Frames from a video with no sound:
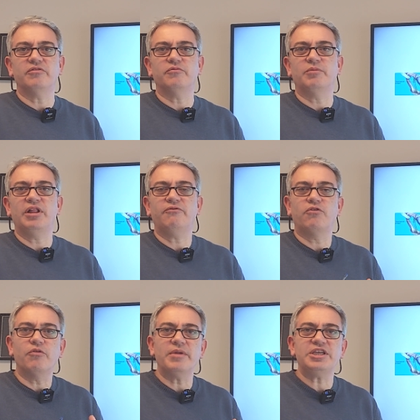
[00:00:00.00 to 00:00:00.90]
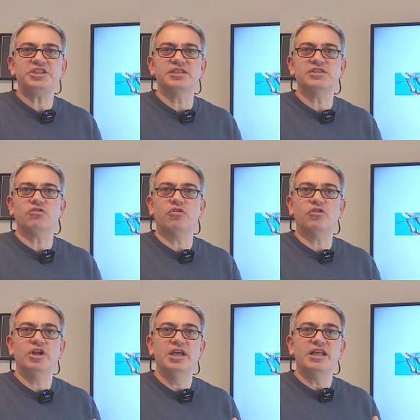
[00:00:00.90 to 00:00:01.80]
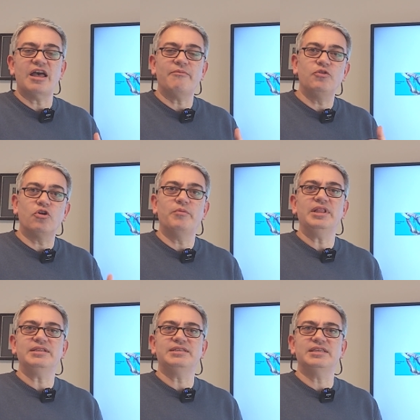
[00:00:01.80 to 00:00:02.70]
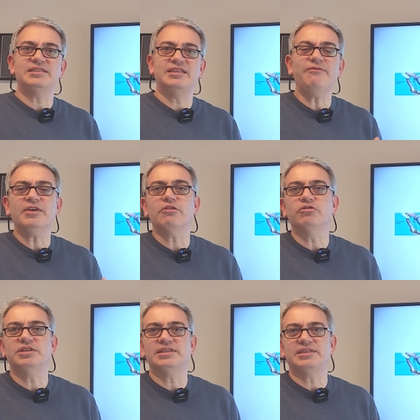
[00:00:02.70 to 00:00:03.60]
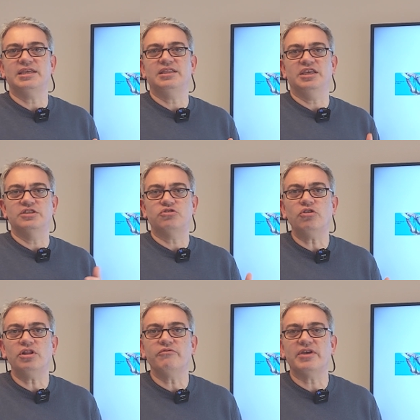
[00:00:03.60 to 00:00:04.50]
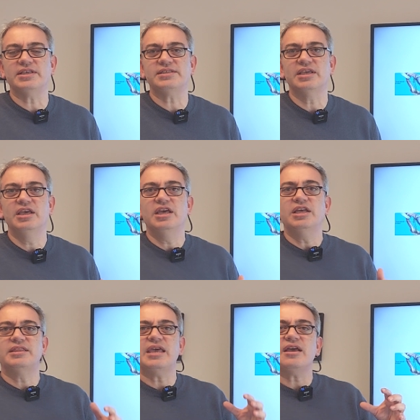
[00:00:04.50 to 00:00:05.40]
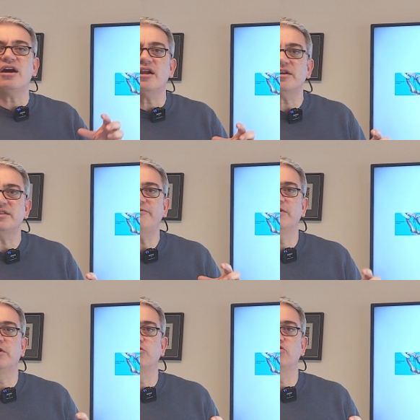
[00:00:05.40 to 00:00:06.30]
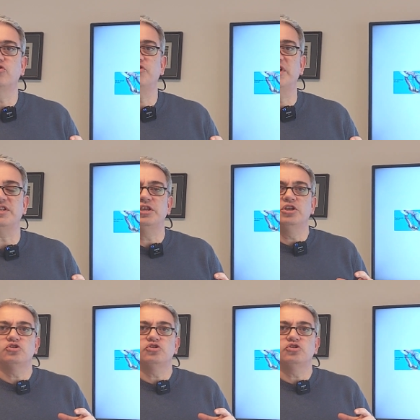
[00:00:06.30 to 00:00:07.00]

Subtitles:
malformations or abnormalities, difficulties in internal veins, they are difficult to treat.